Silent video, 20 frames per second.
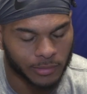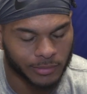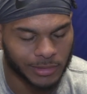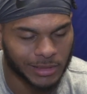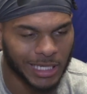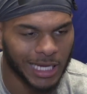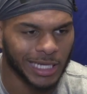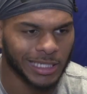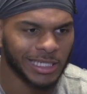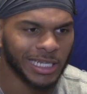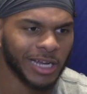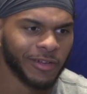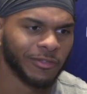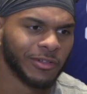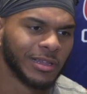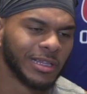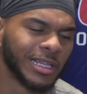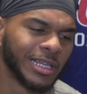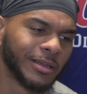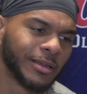Yeah,
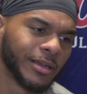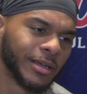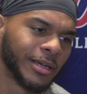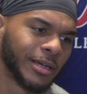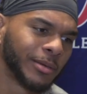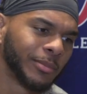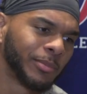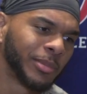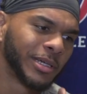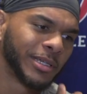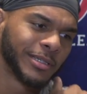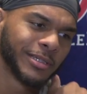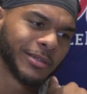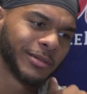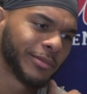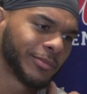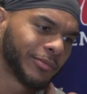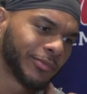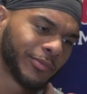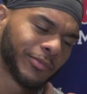definitely.
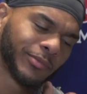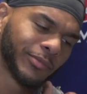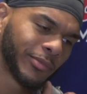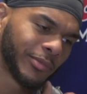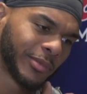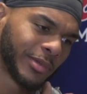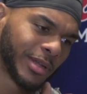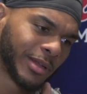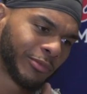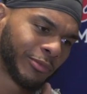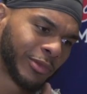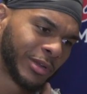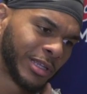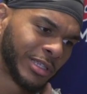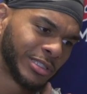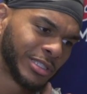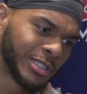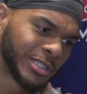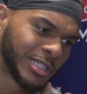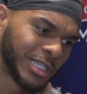But
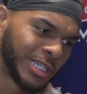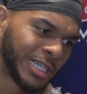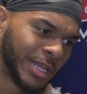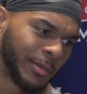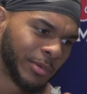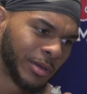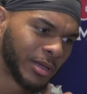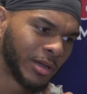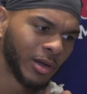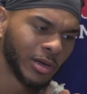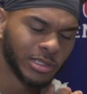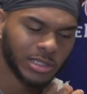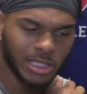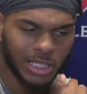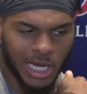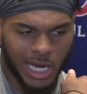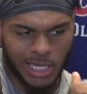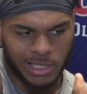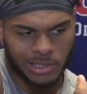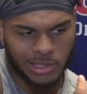really just keep encouraging
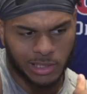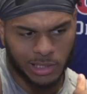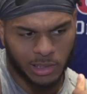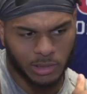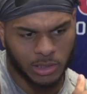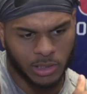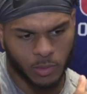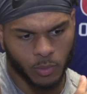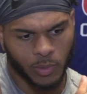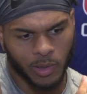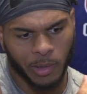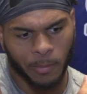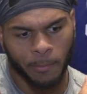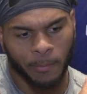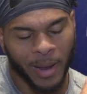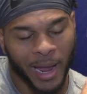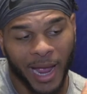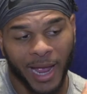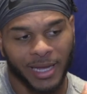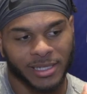guys to wear
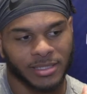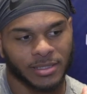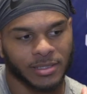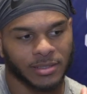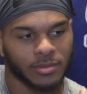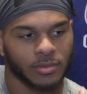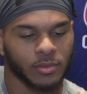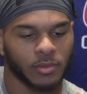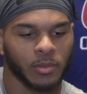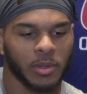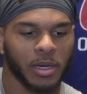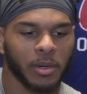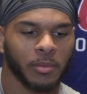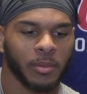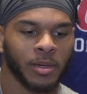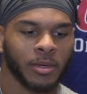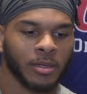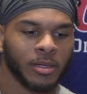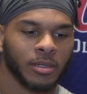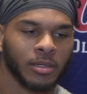masks.
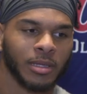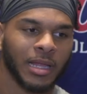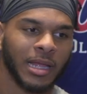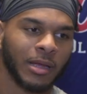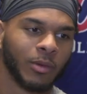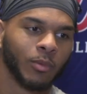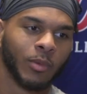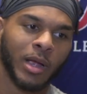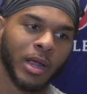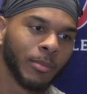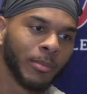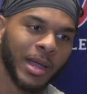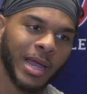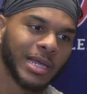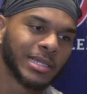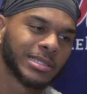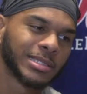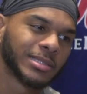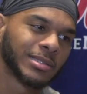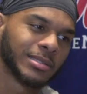Wear
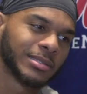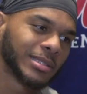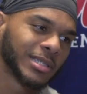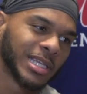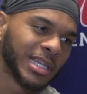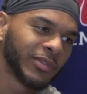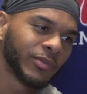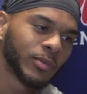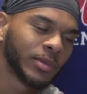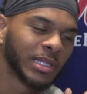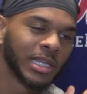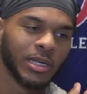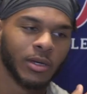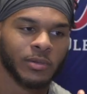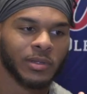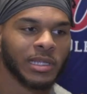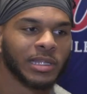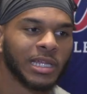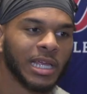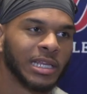masks even when they
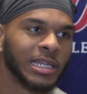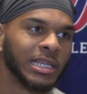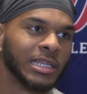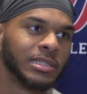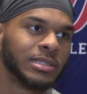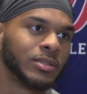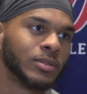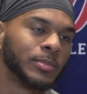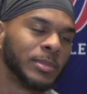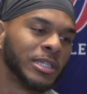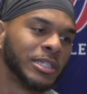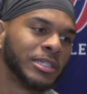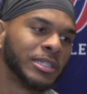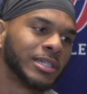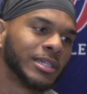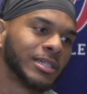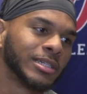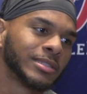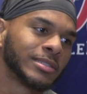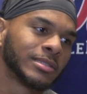don't think they need to be,
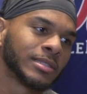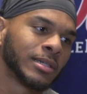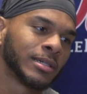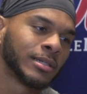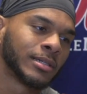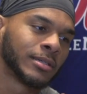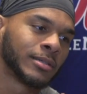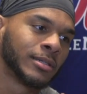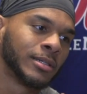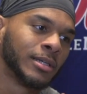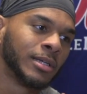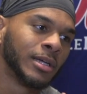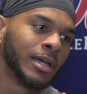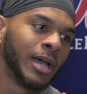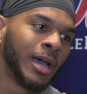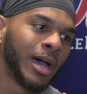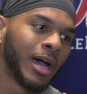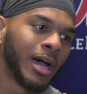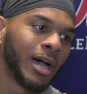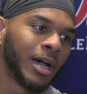because
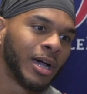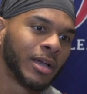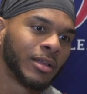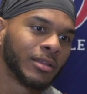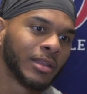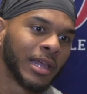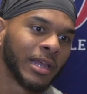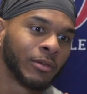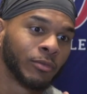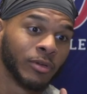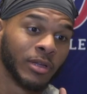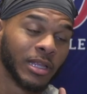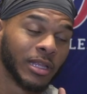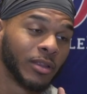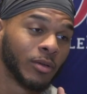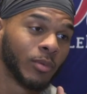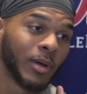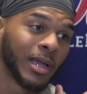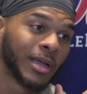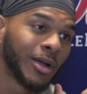really
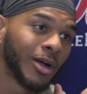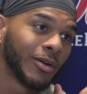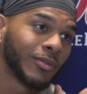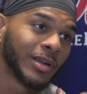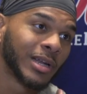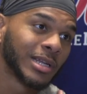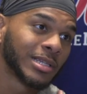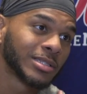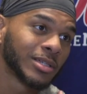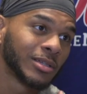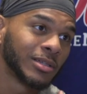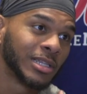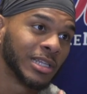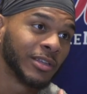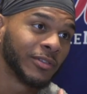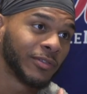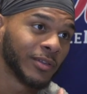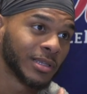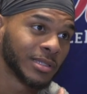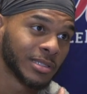the way COVID hit us on
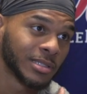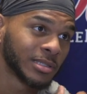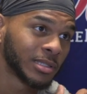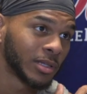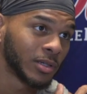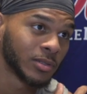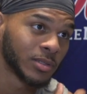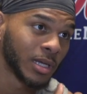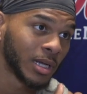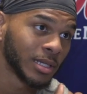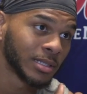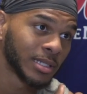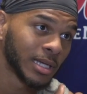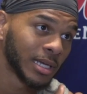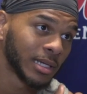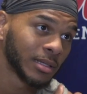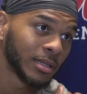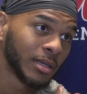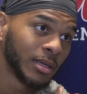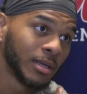defense is close
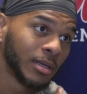contact.